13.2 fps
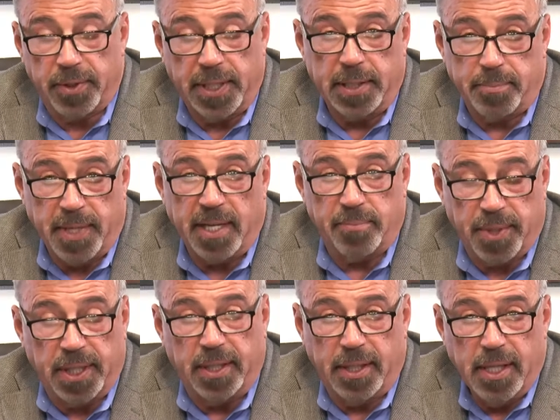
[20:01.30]
it may
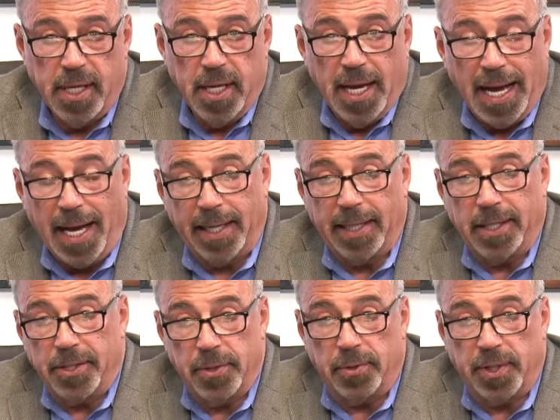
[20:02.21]
be. Adding
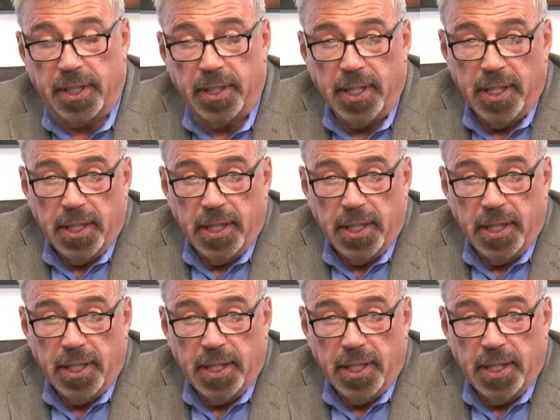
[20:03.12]
a unit